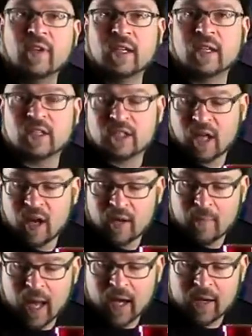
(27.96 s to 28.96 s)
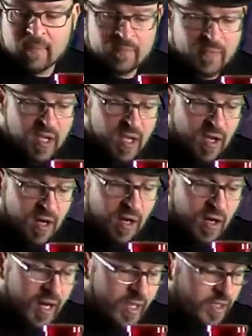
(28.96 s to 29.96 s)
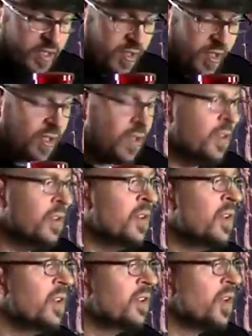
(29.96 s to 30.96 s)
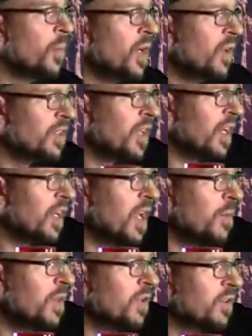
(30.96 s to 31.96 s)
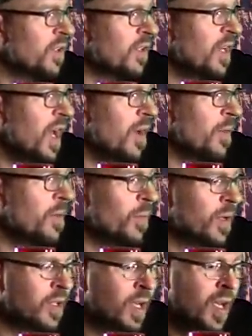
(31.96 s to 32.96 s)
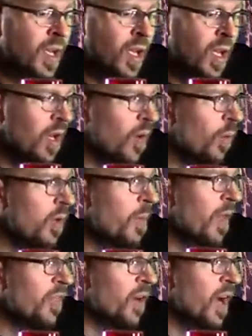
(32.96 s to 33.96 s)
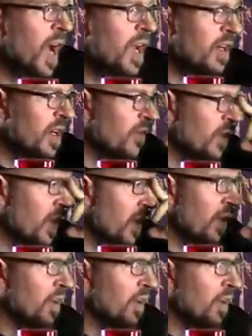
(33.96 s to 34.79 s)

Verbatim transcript: and let's talk about it. All right, and someone else kind of came in there and said, yeah, I mean, but what about their height and everything?